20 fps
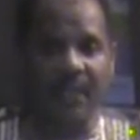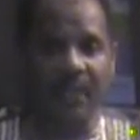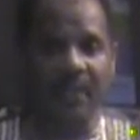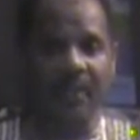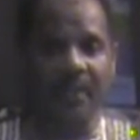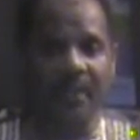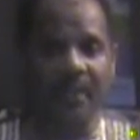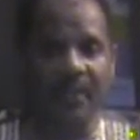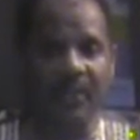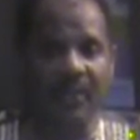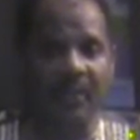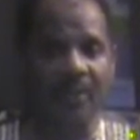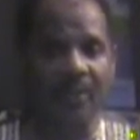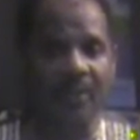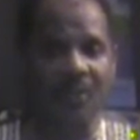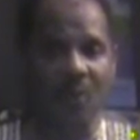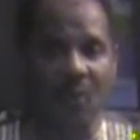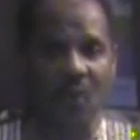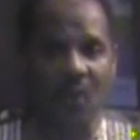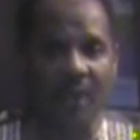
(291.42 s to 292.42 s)
to be
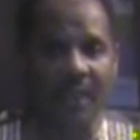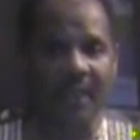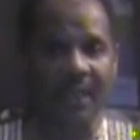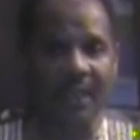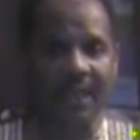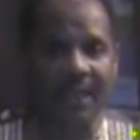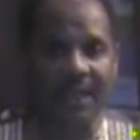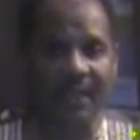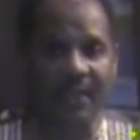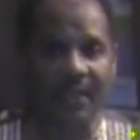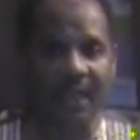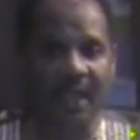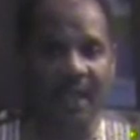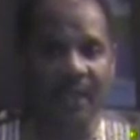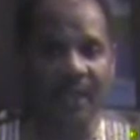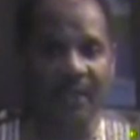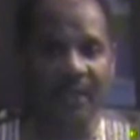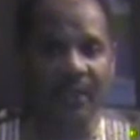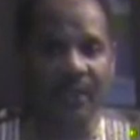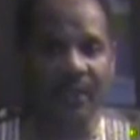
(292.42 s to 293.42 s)
supporting each other
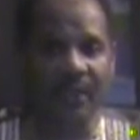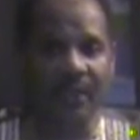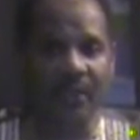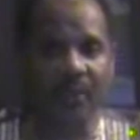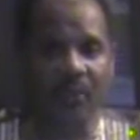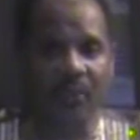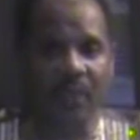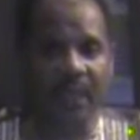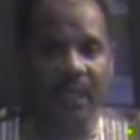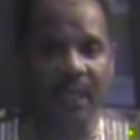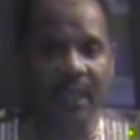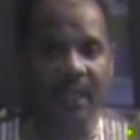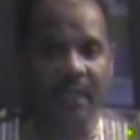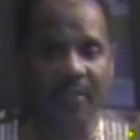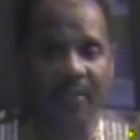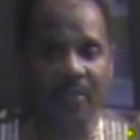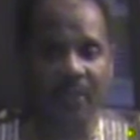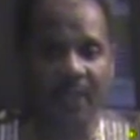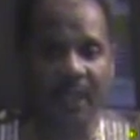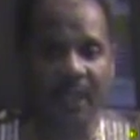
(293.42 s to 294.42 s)
so that we can
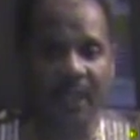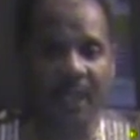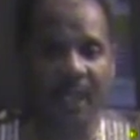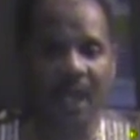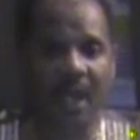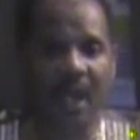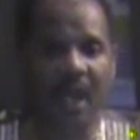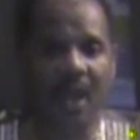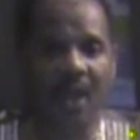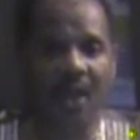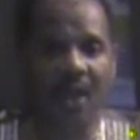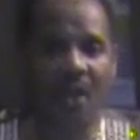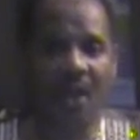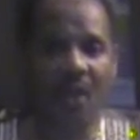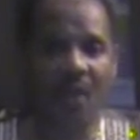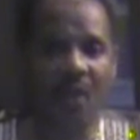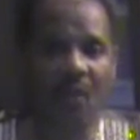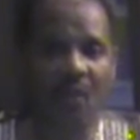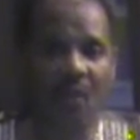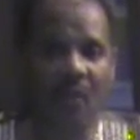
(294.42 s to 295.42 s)
bring our
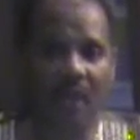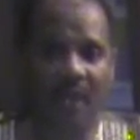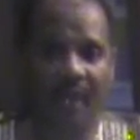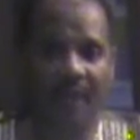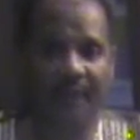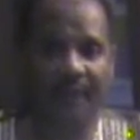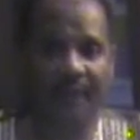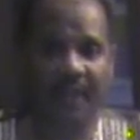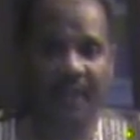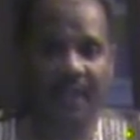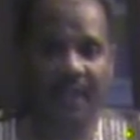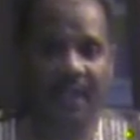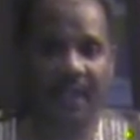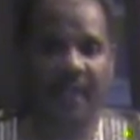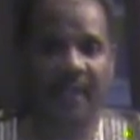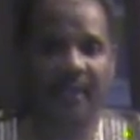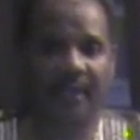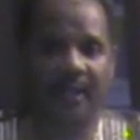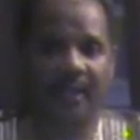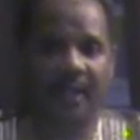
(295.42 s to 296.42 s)
own wealth
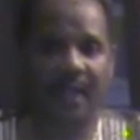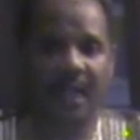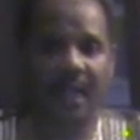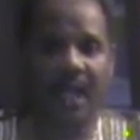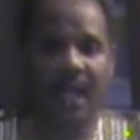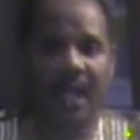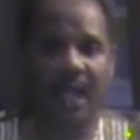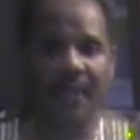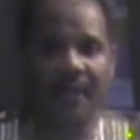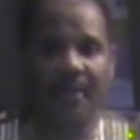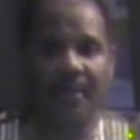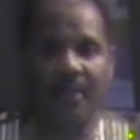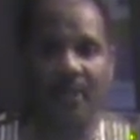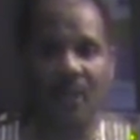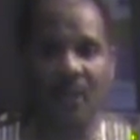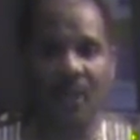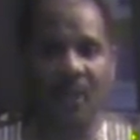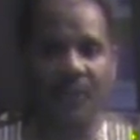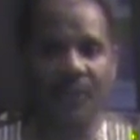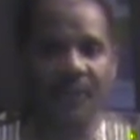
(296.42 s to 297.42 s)
together, as
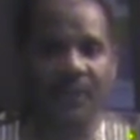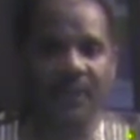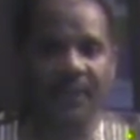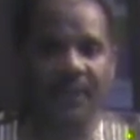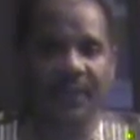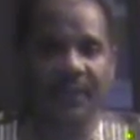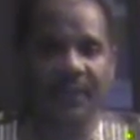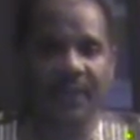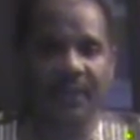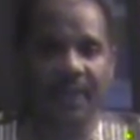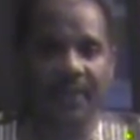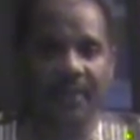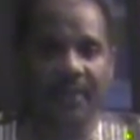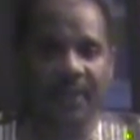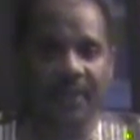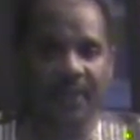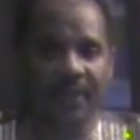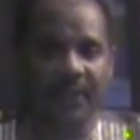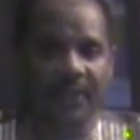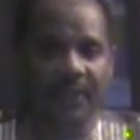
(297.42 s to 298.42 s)
opposed to this
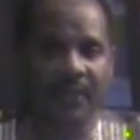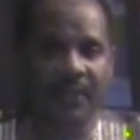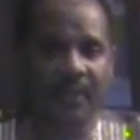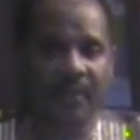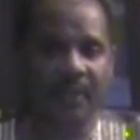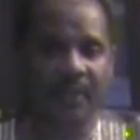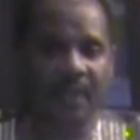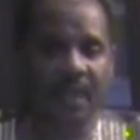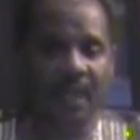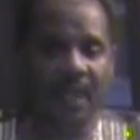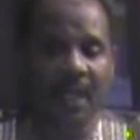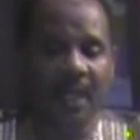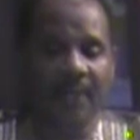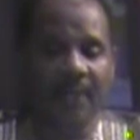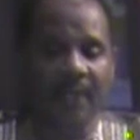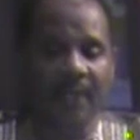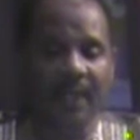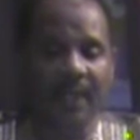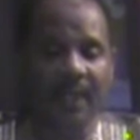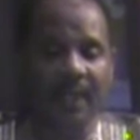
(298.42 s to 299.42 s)
separatism
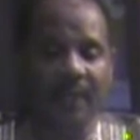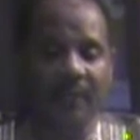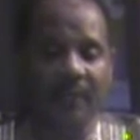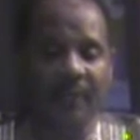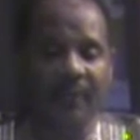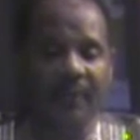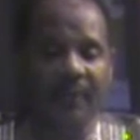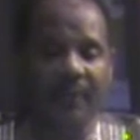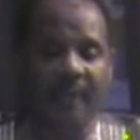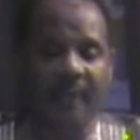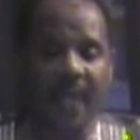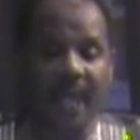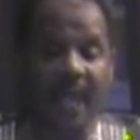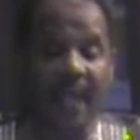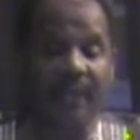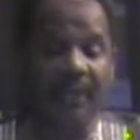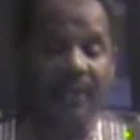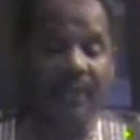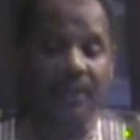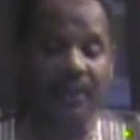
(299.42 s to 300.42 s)
thing
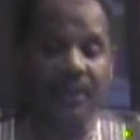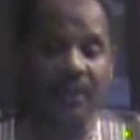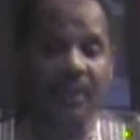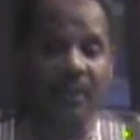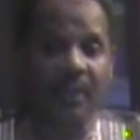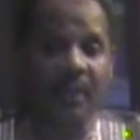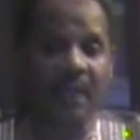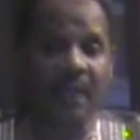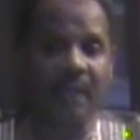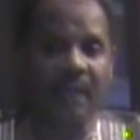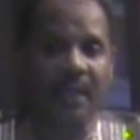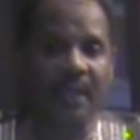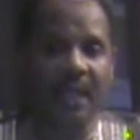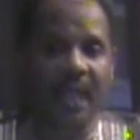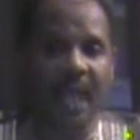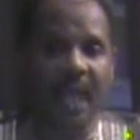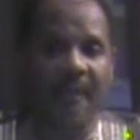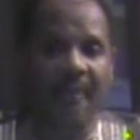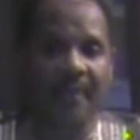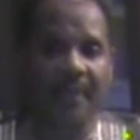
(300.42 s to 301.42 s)
attitude that we have
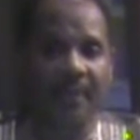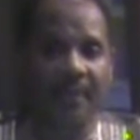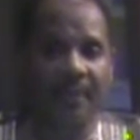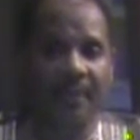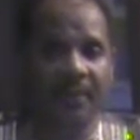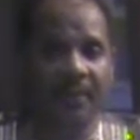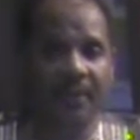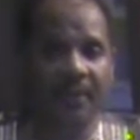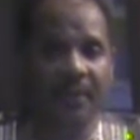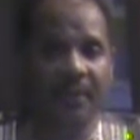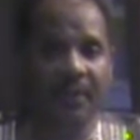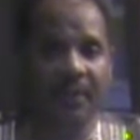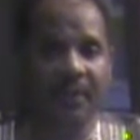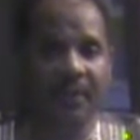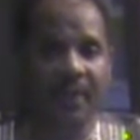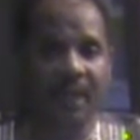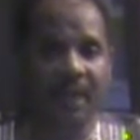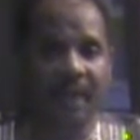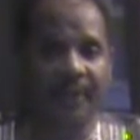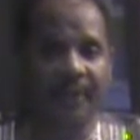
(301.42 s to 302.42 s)
adopted, which just
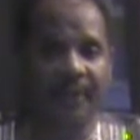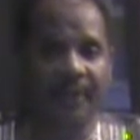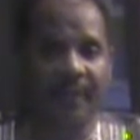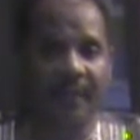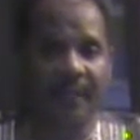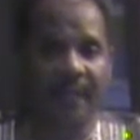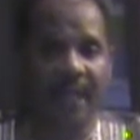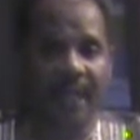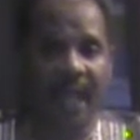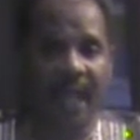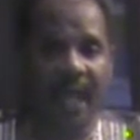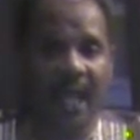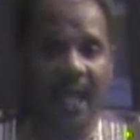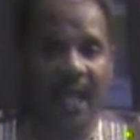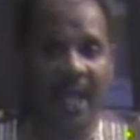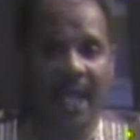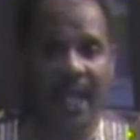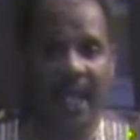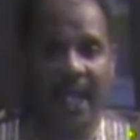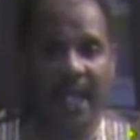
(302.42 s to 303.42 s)
comes from the
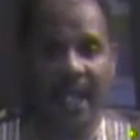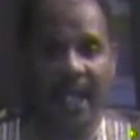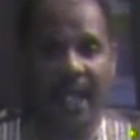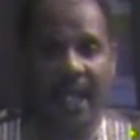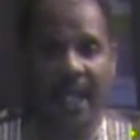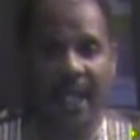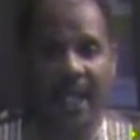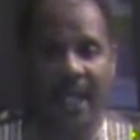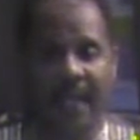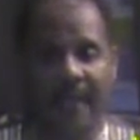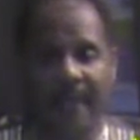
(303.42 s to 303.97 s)
I.